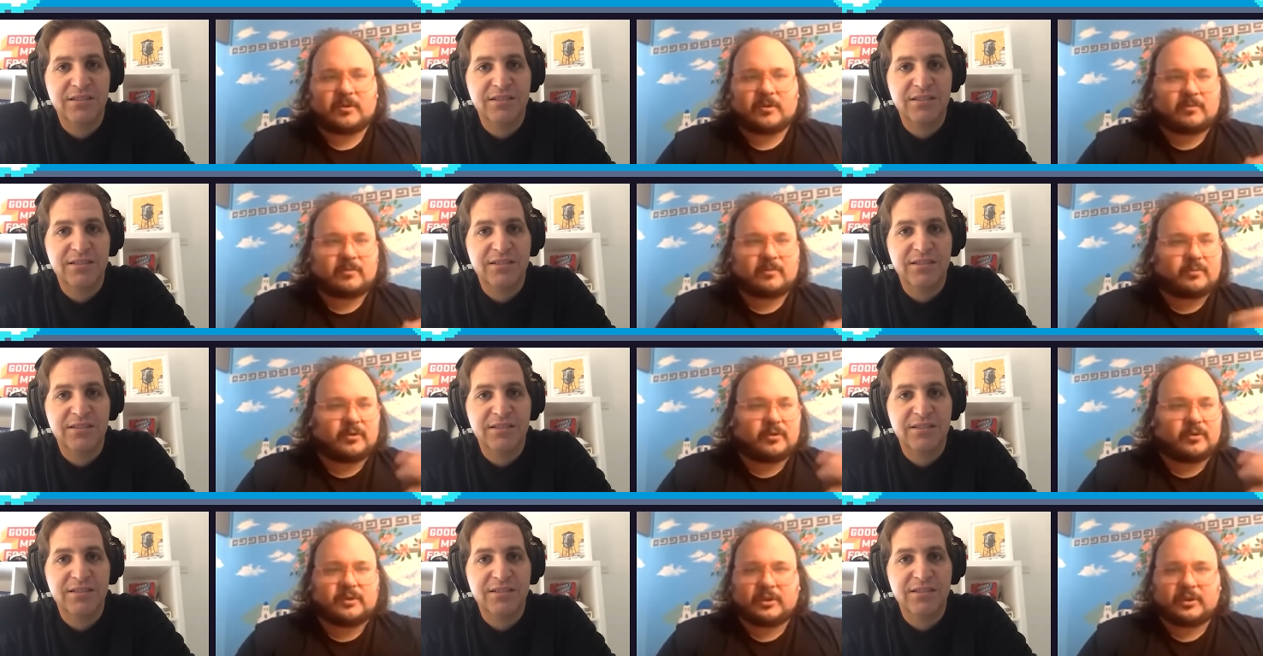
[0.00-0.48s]
Speaker 1: I'm
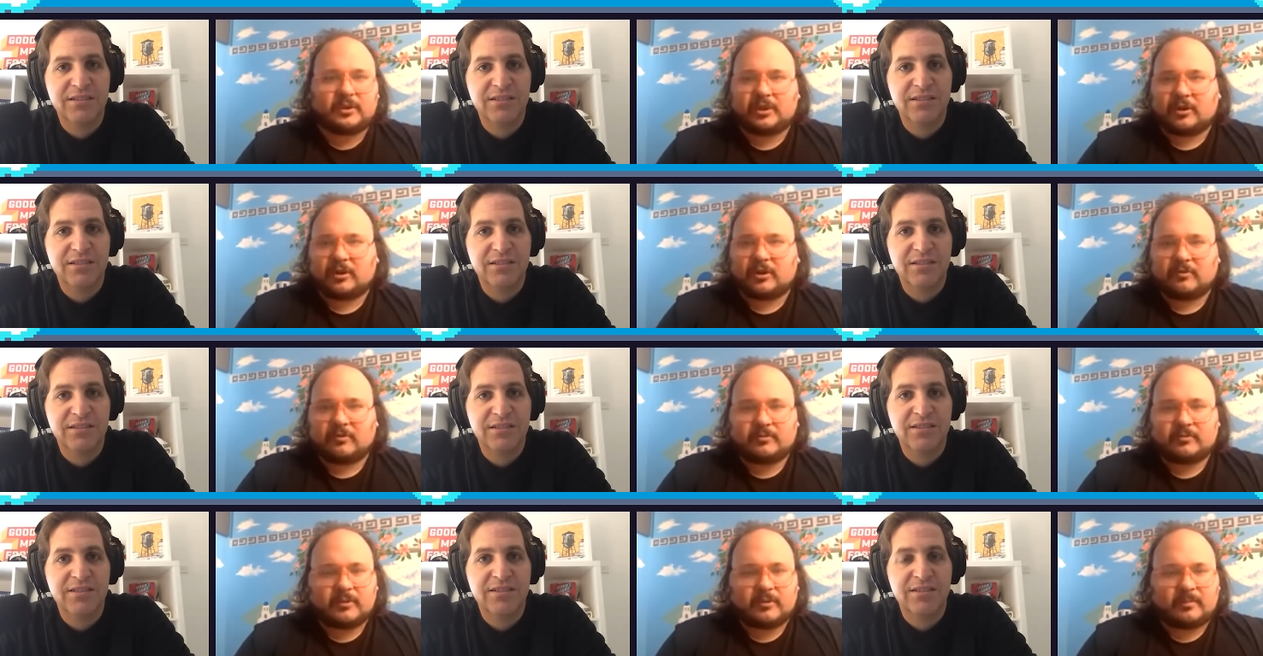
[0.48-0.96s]
going to put, you
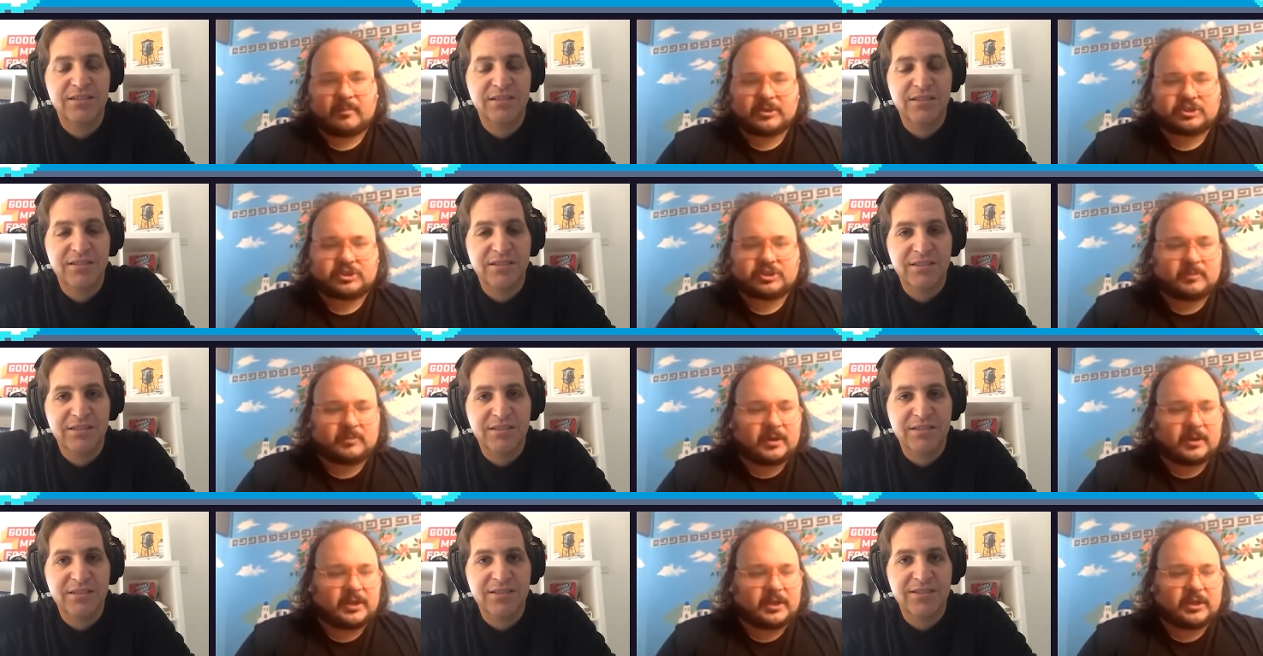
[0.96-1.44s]
know, a
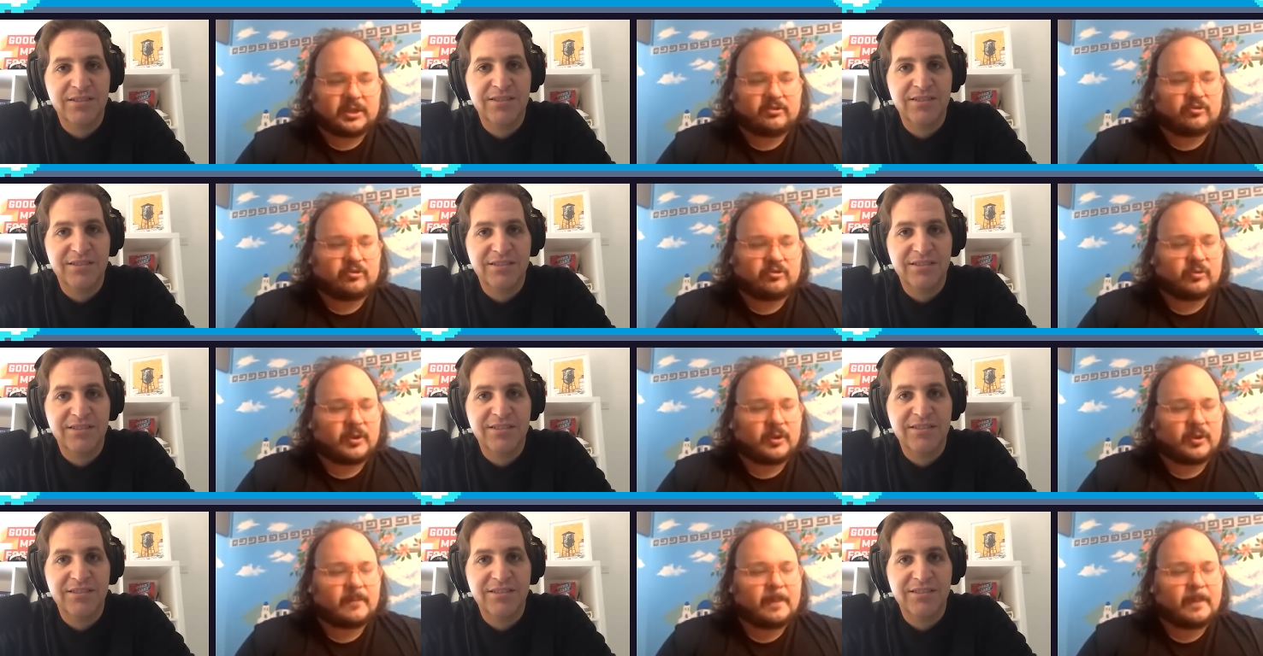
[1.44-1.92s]
bunch of money
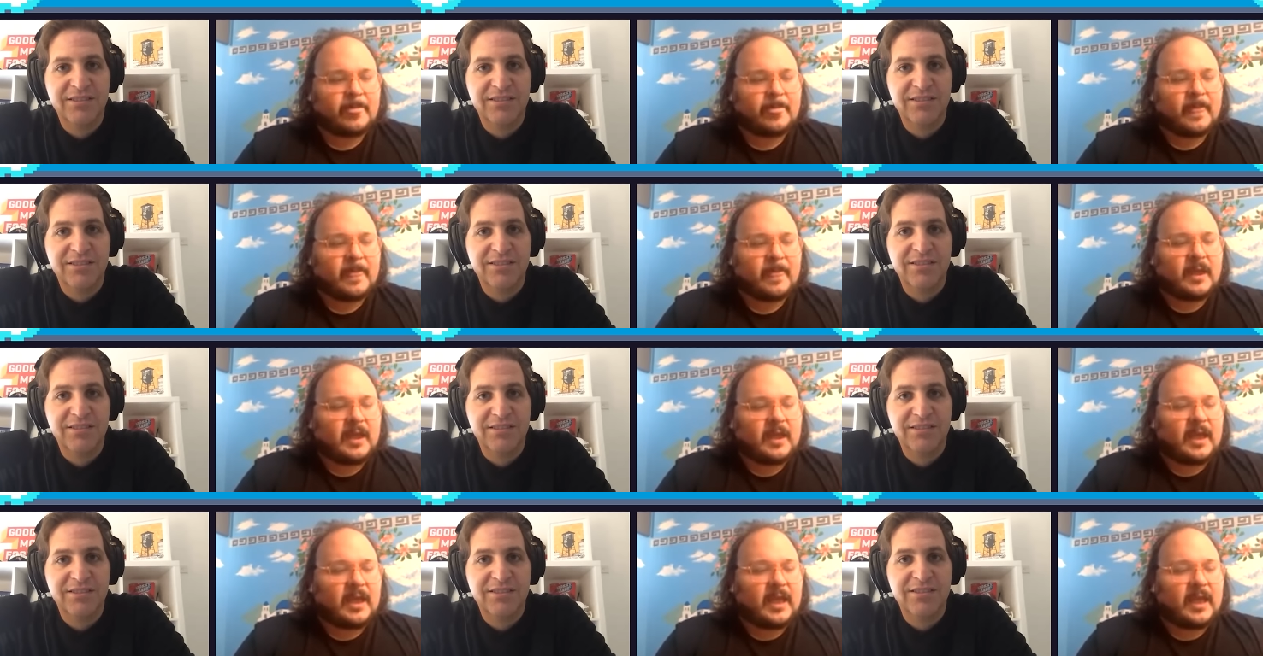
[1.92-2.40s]
into it.
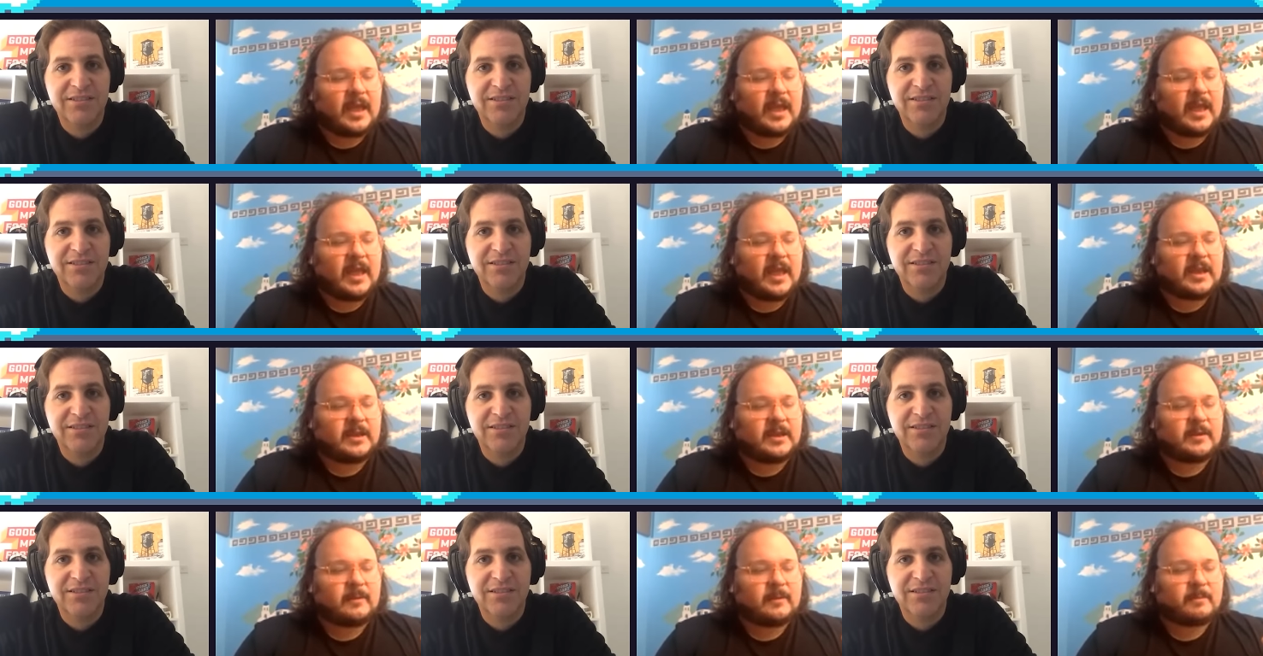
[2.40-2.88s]

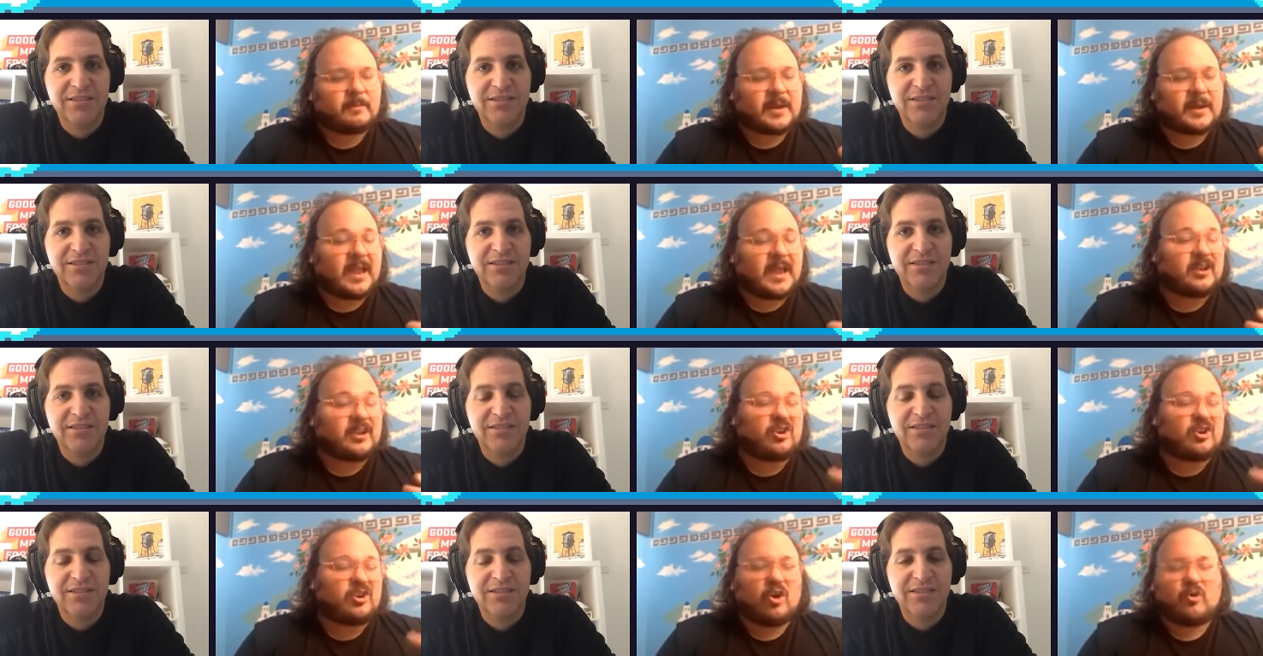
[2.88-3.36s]
But
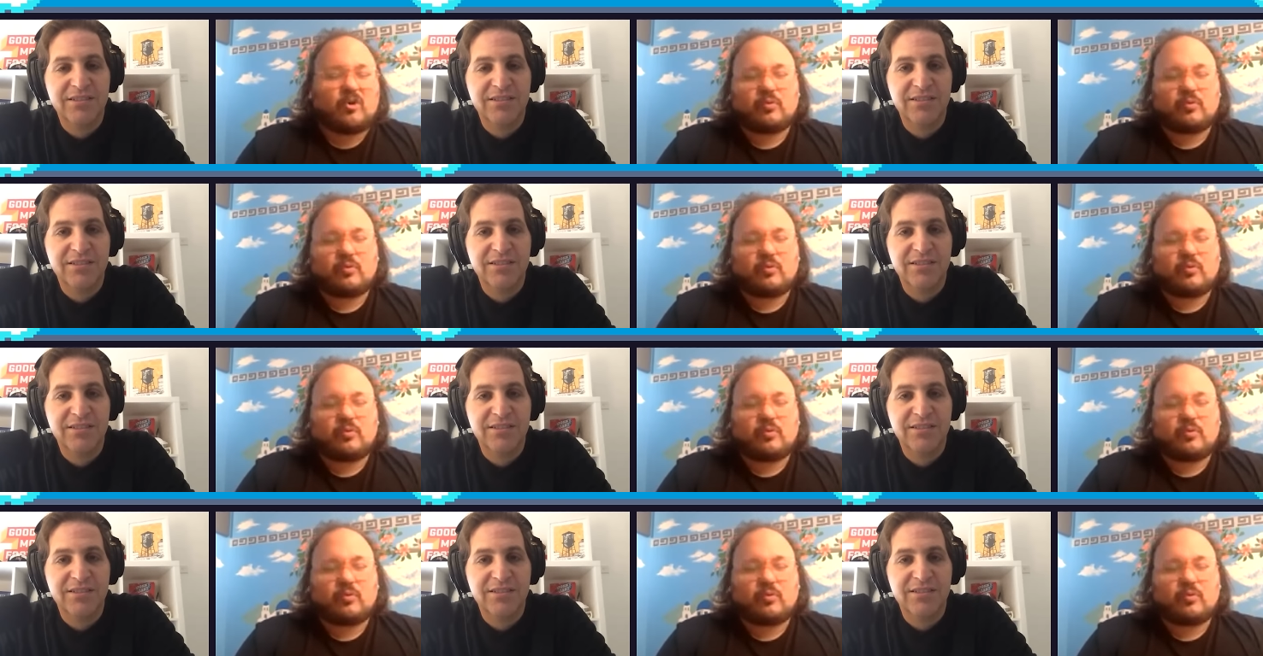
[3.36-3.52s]
I had